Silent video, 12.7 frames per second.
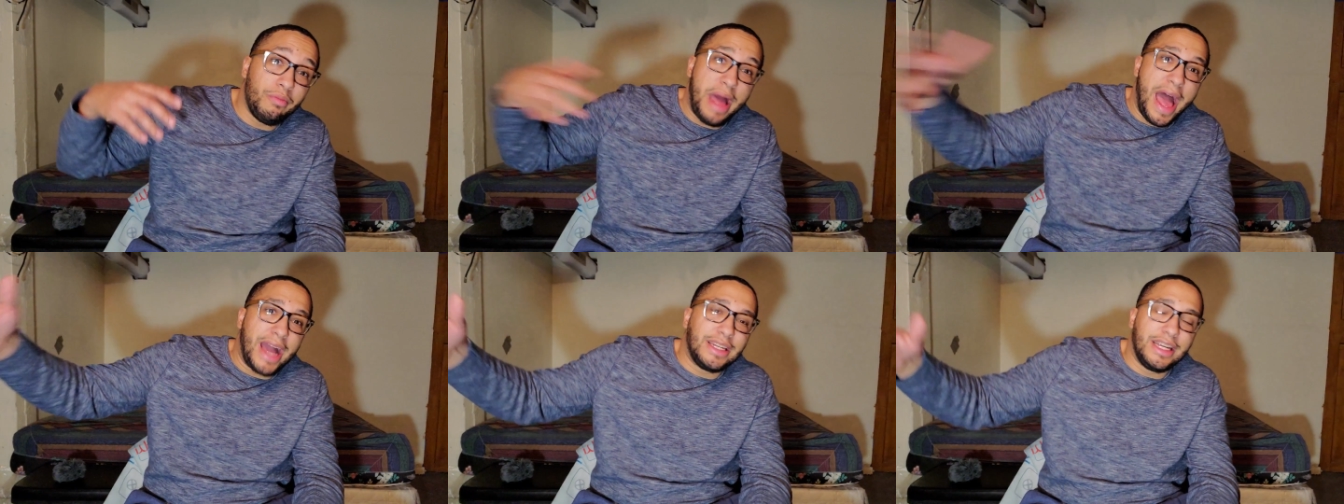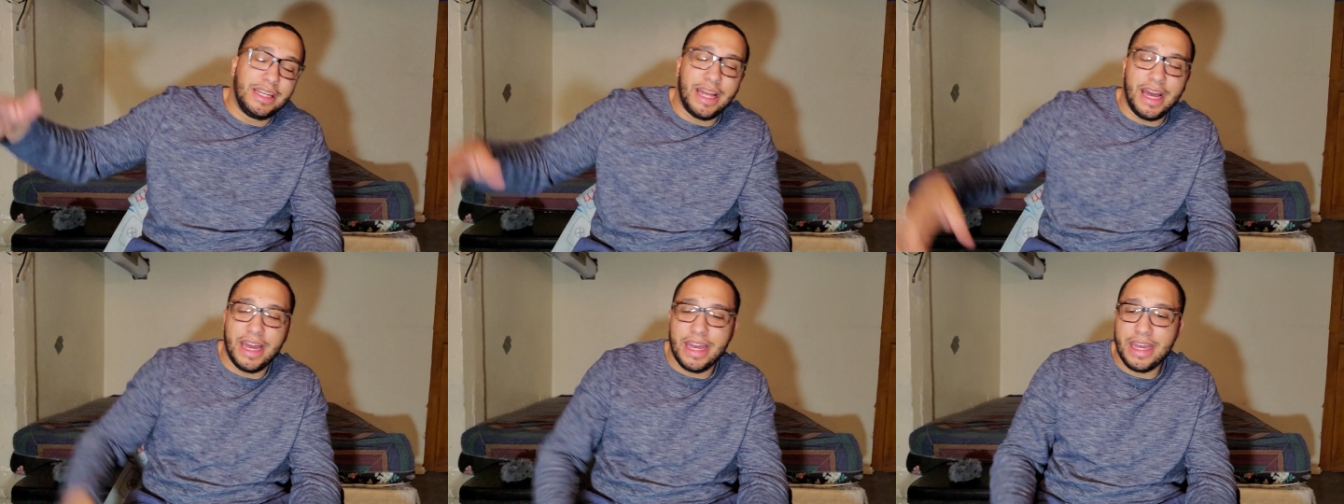back in the
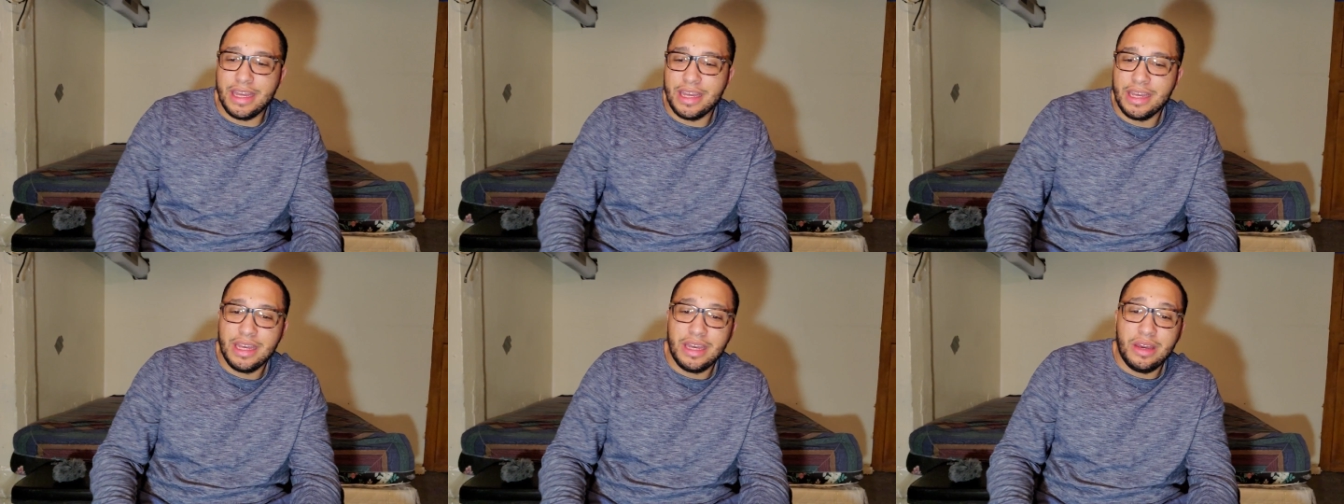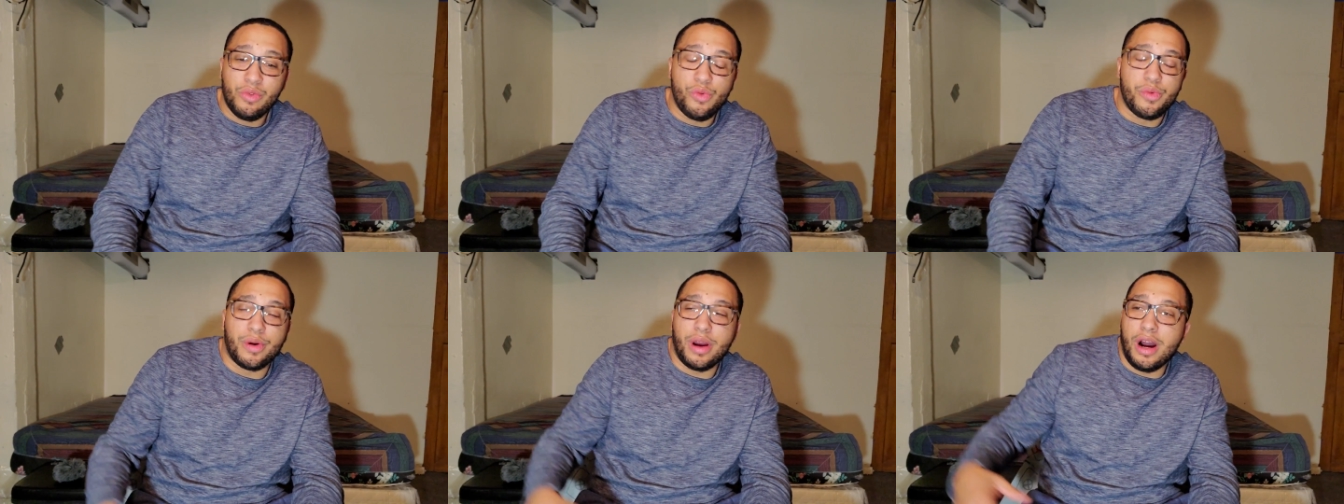day
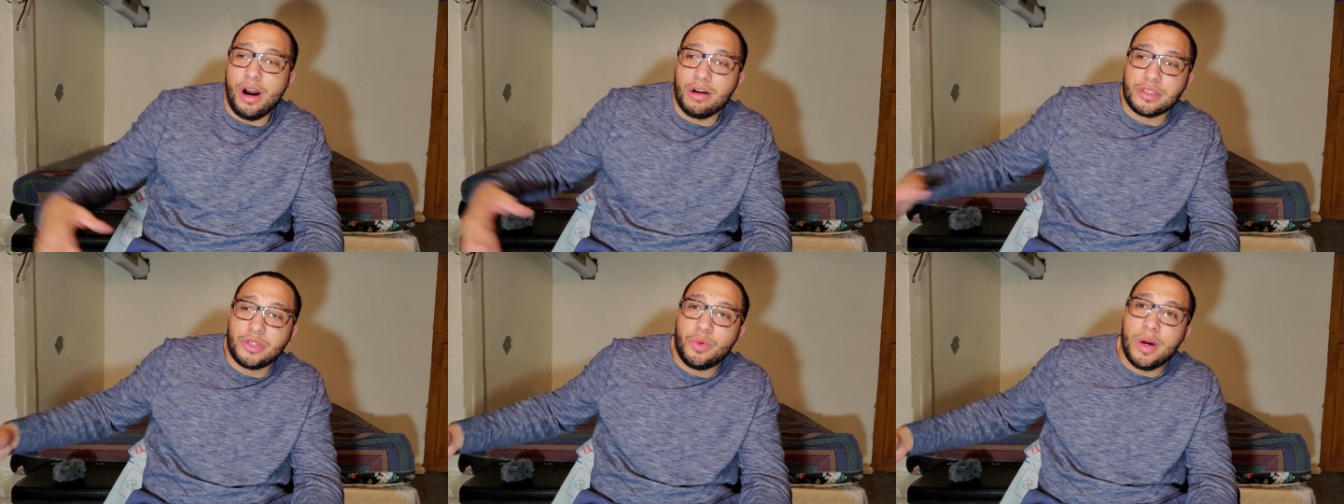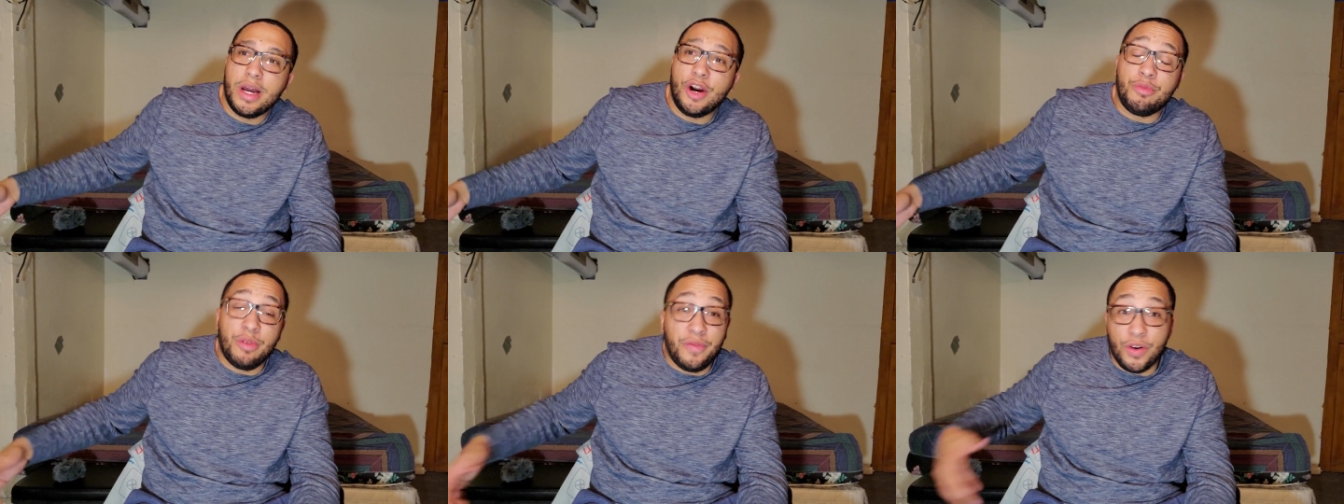when we are all
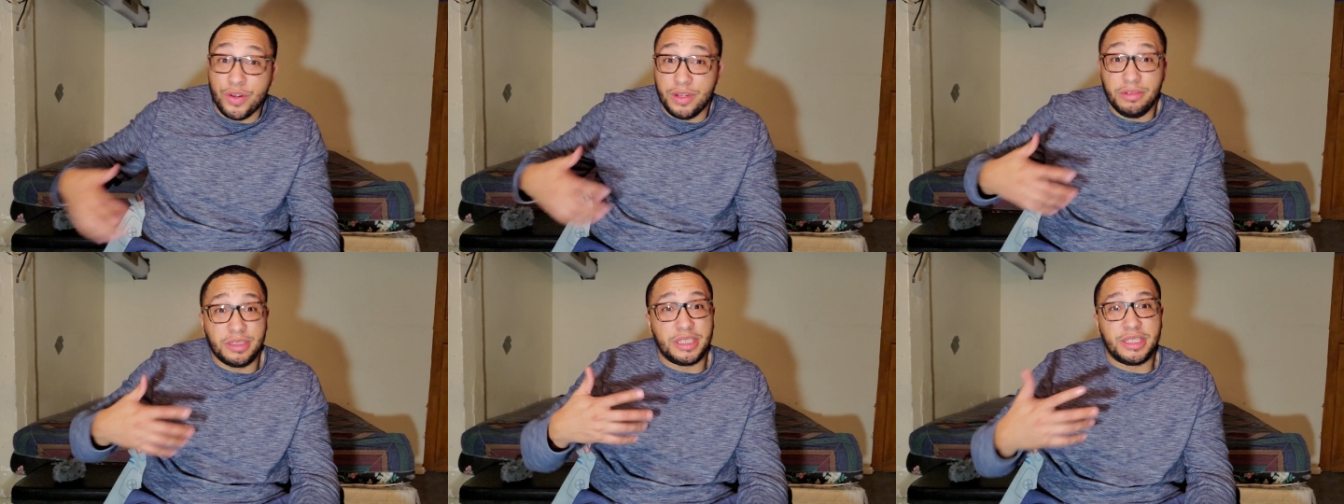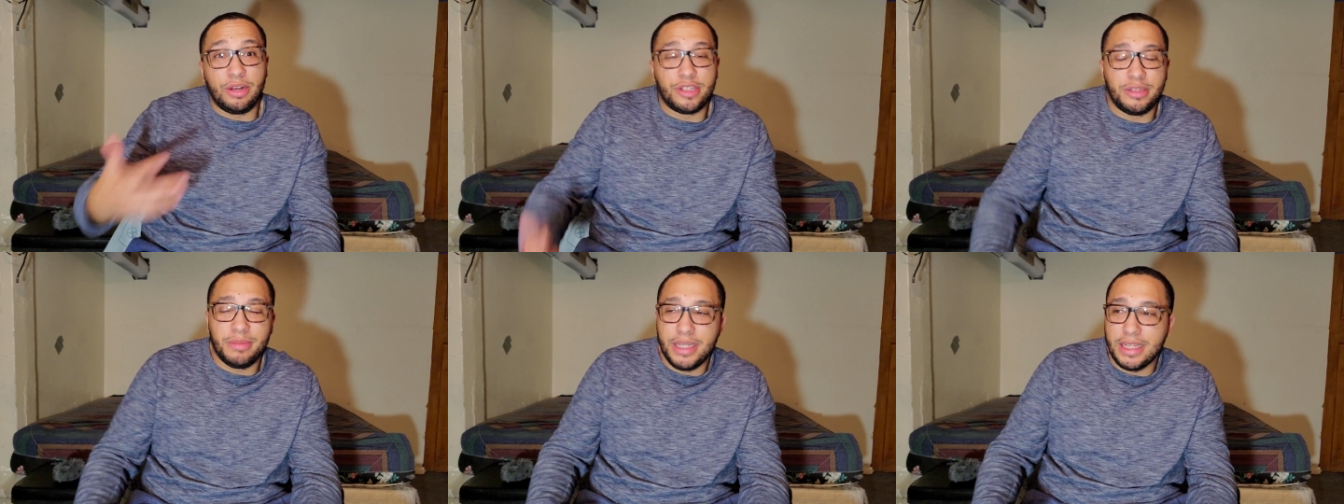12, before there was a
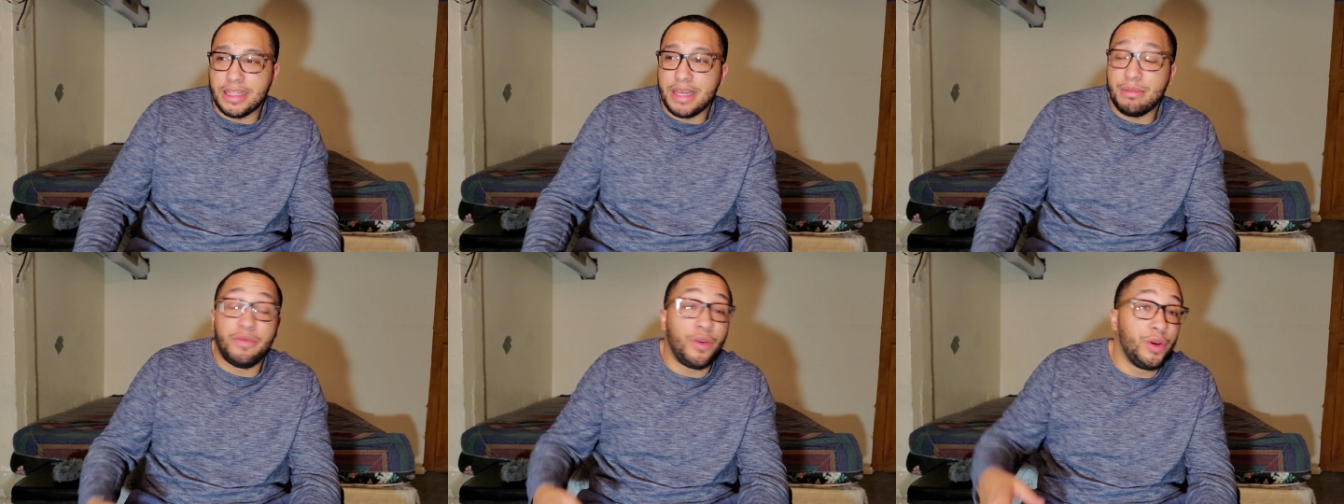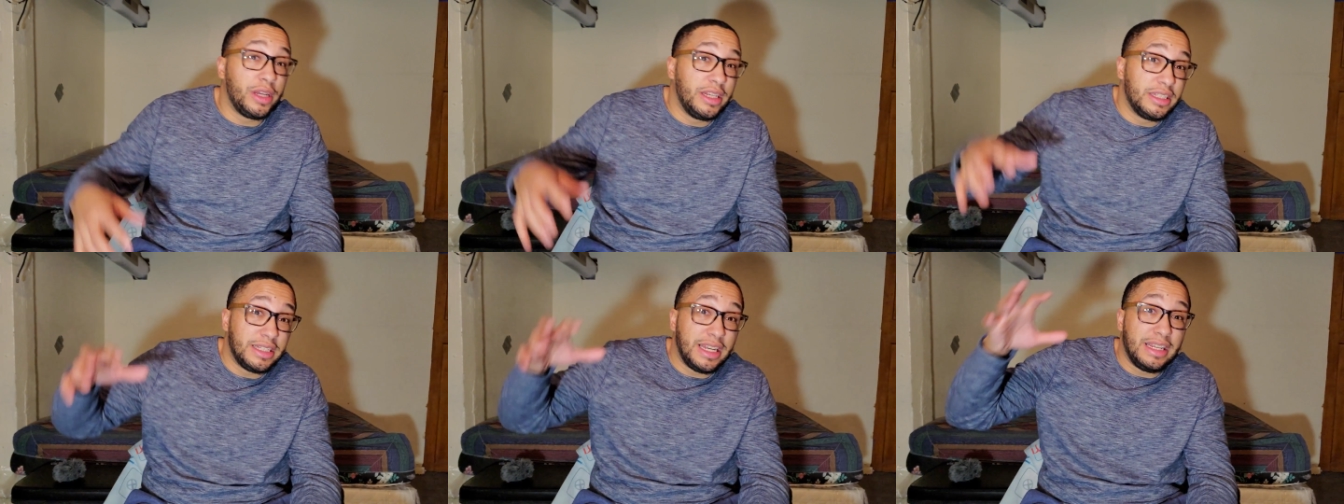social media thing, before you can
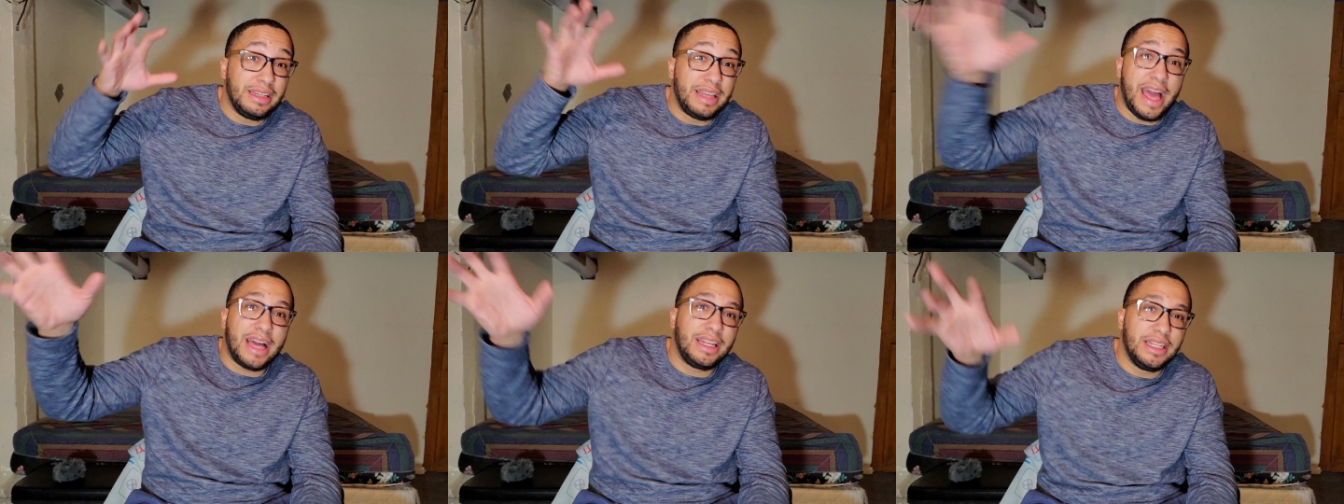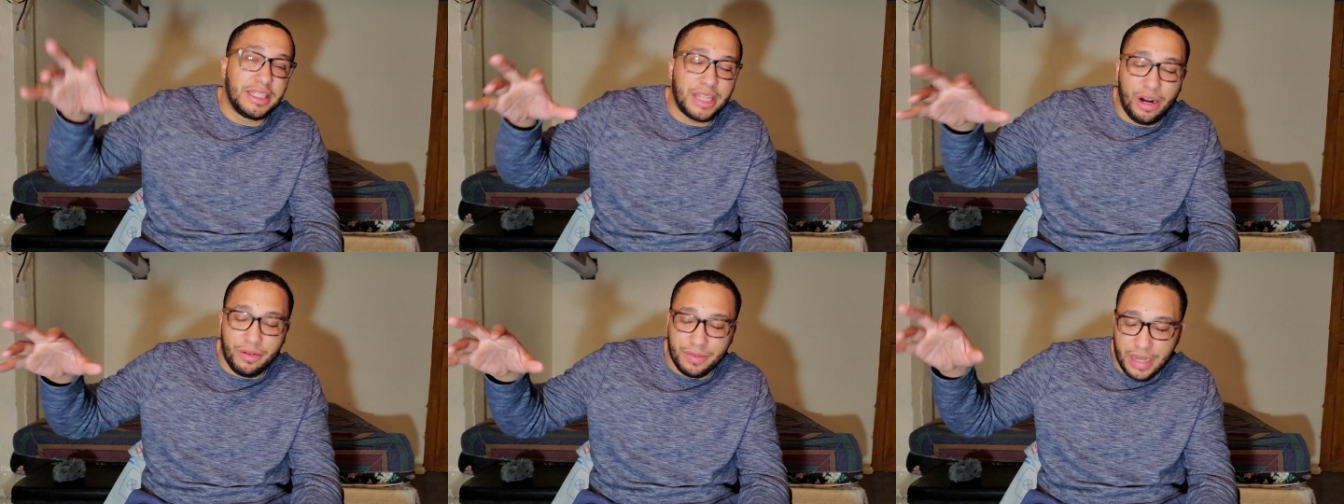just get a deck list
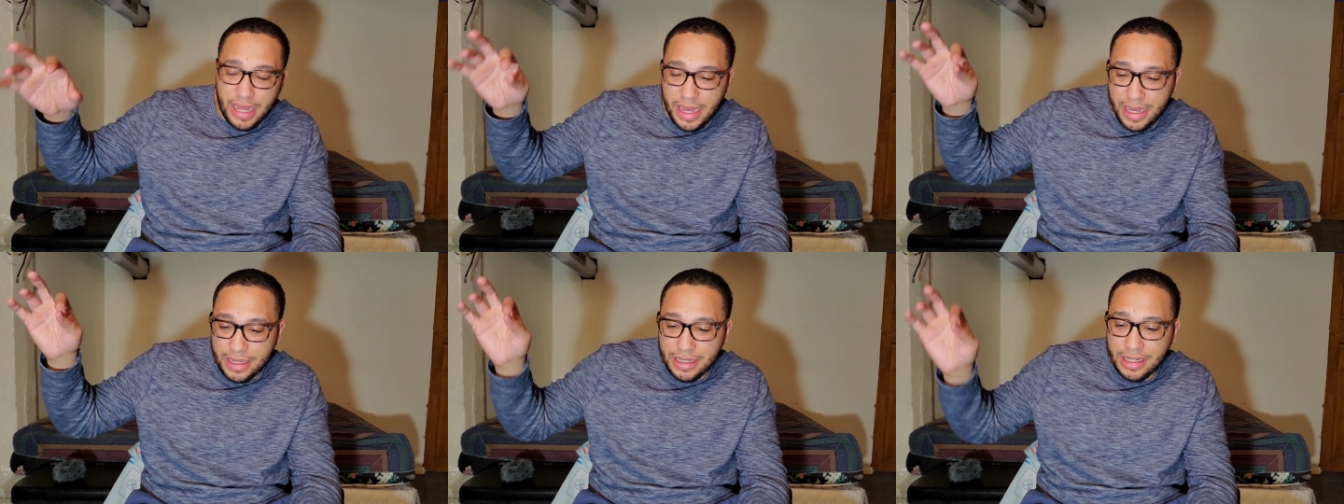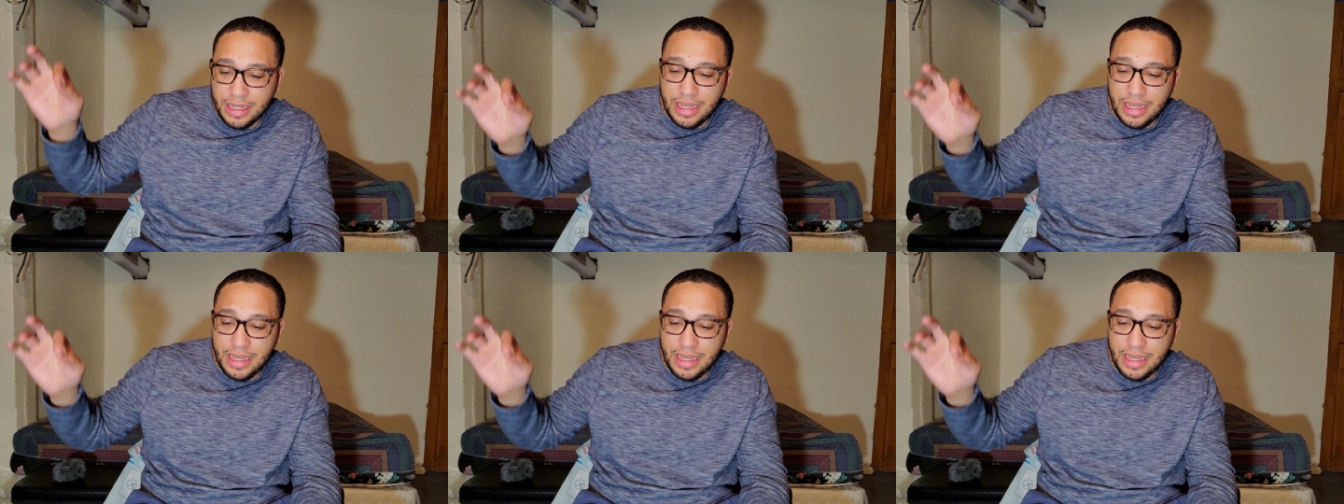offline,